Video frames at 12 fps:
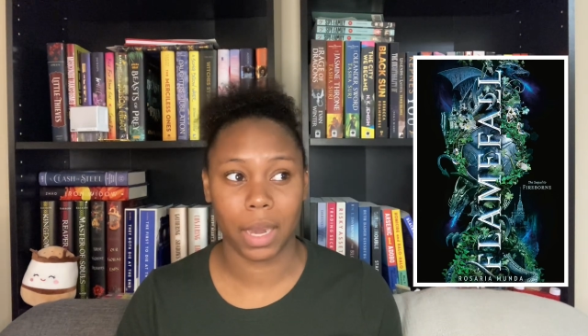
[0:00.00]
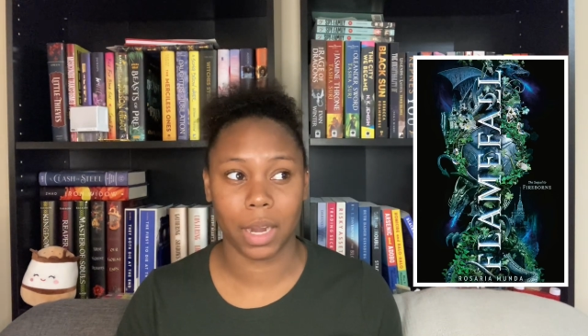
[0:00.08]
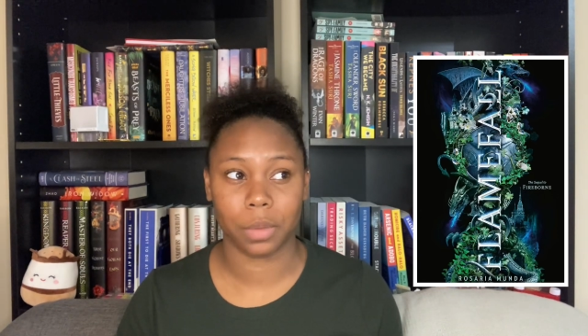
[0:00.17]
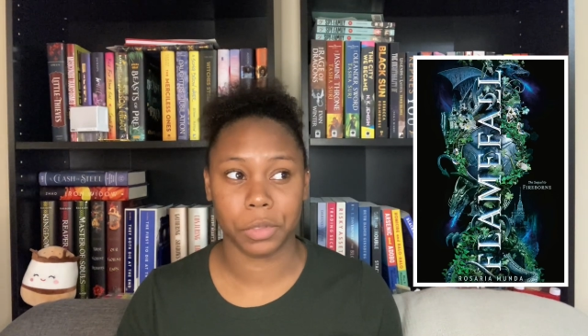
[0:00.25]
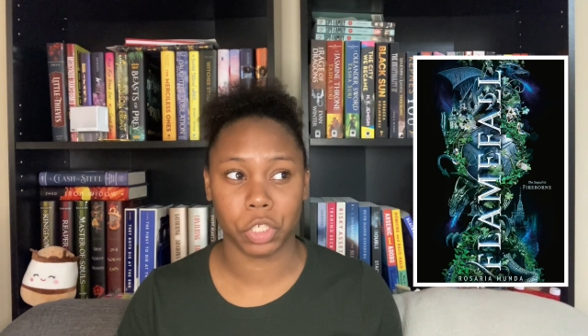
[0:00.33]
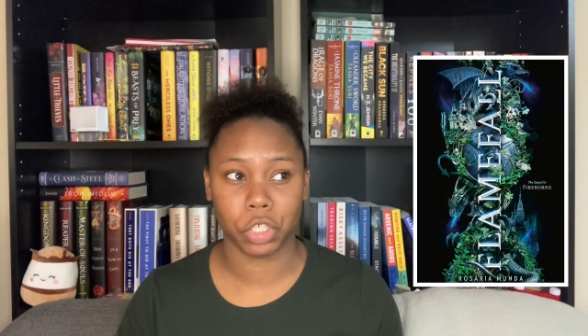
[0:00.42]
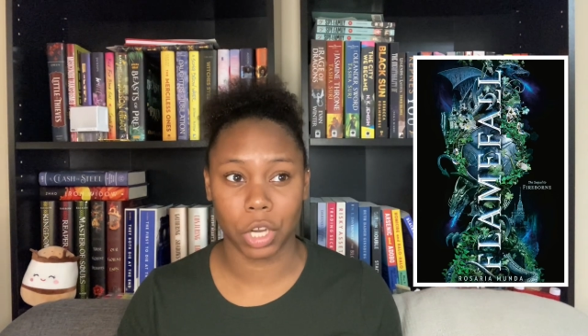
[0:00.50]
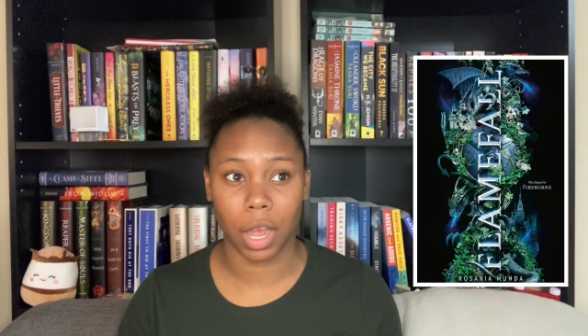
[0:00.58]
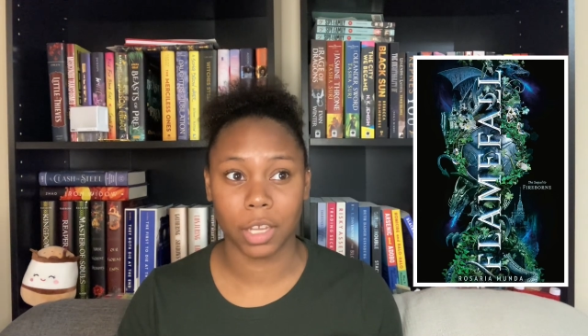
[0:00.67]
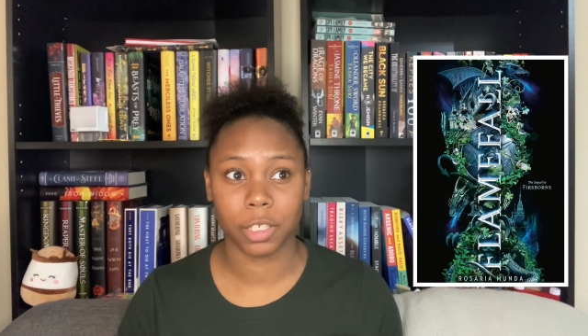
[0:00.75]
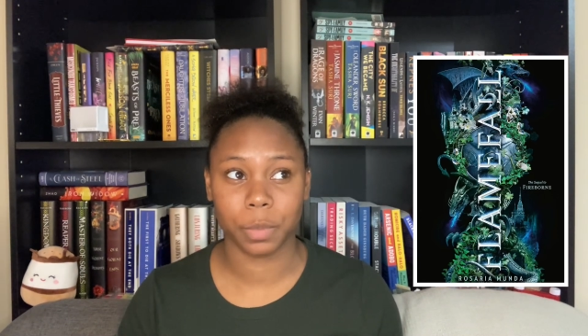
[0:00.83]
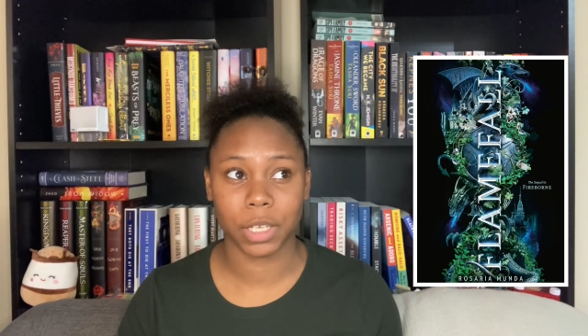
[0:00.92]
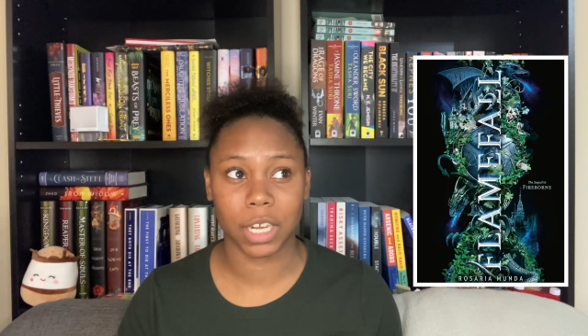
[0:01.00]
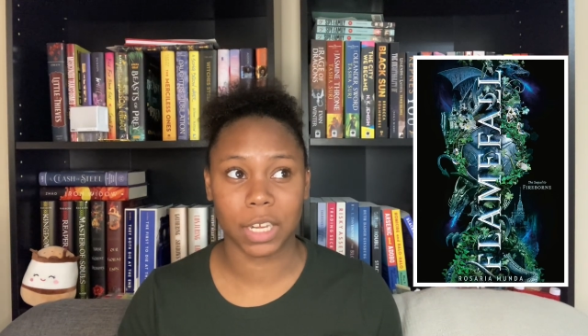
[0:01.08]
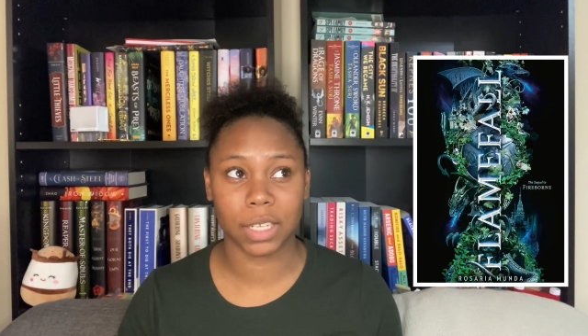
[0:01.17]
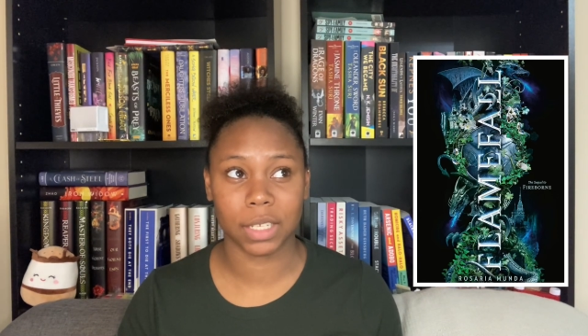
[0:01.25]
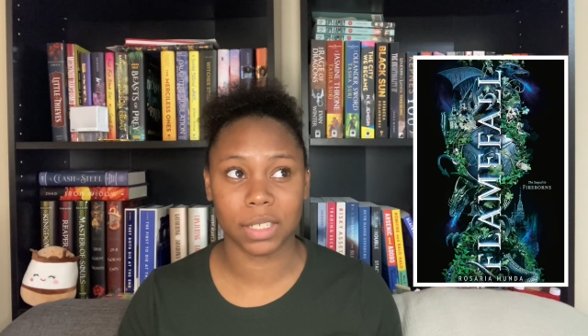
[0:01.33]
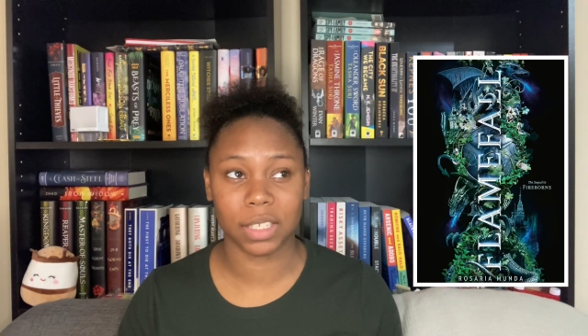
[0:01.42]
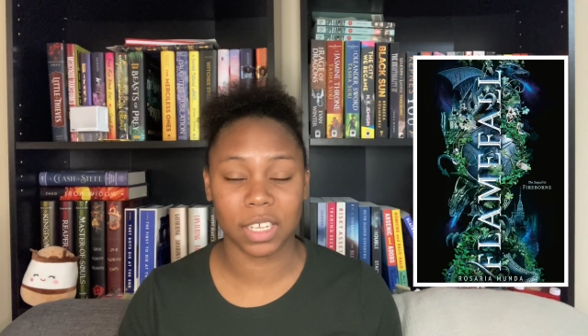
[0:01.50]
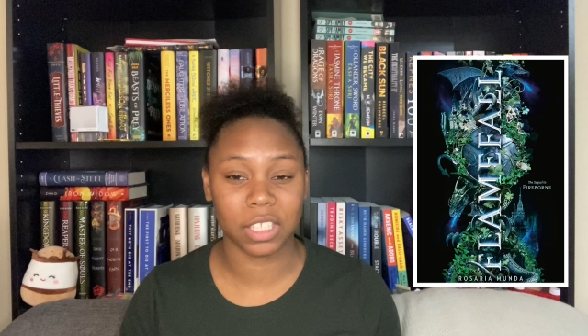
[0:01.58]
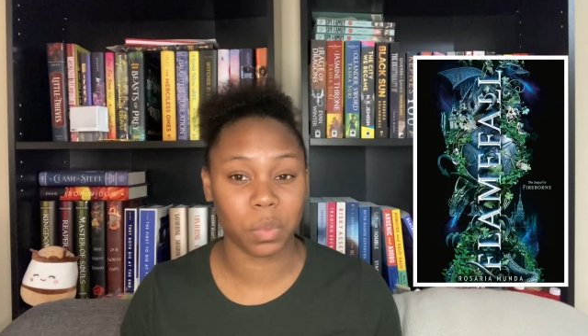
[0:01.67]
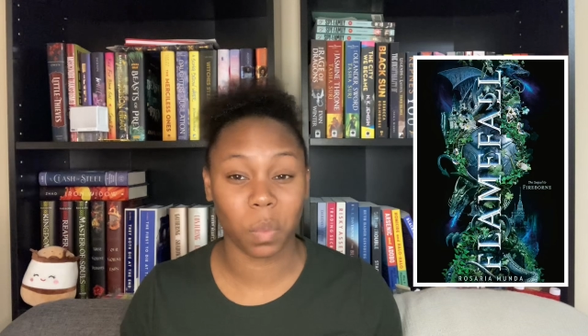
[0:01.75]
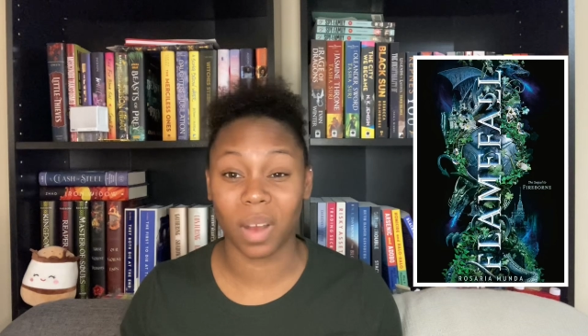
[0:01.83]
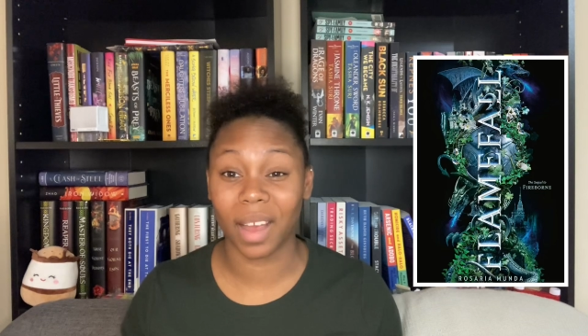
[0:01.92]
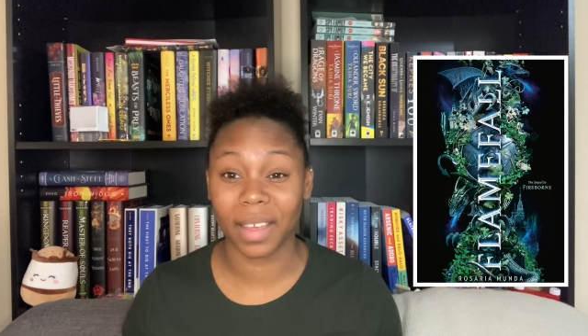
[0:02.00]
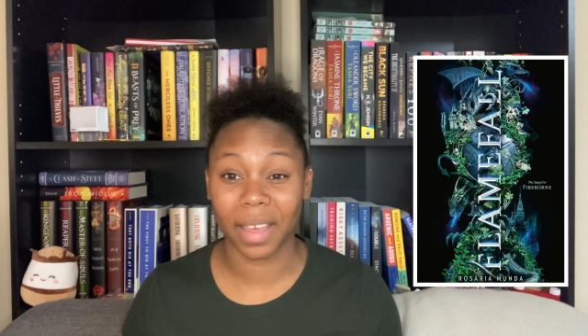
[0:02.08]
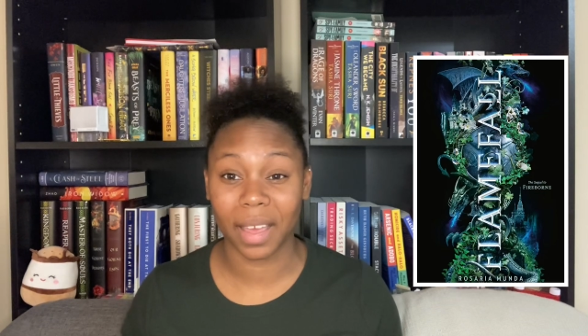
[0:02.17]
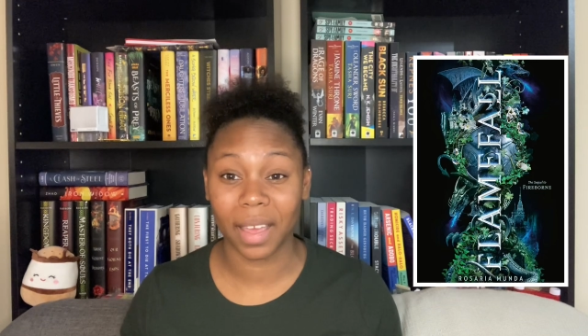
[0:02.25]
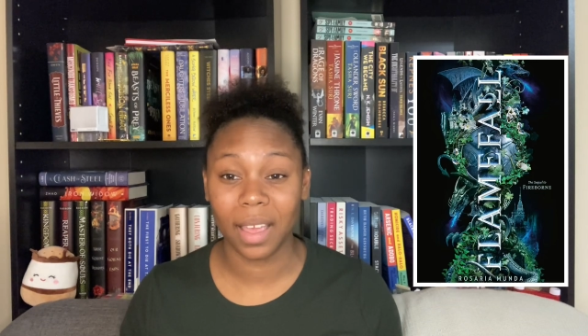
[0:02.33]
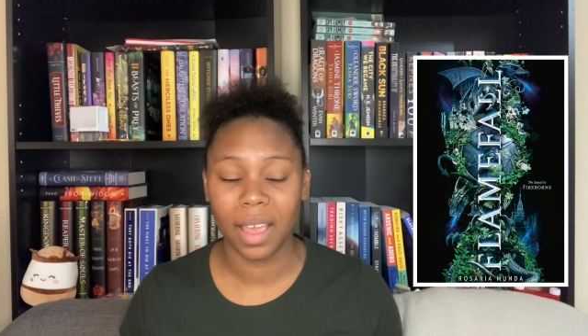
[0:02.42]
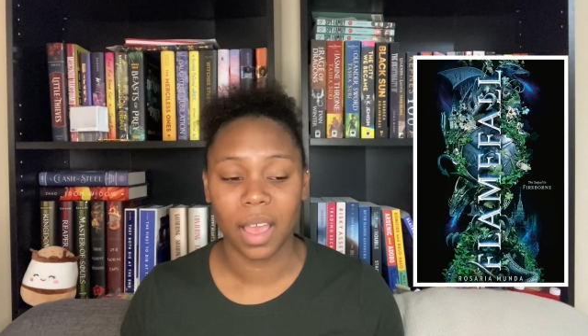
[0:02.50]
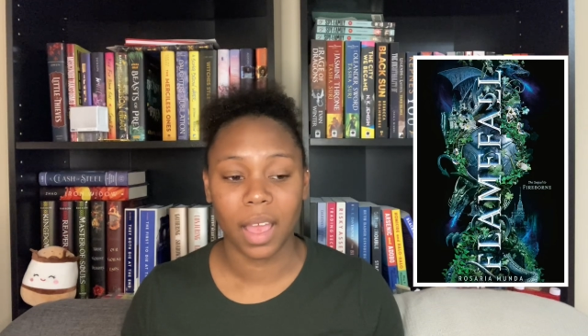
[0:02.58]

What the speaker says: and I was shocked because it's YA.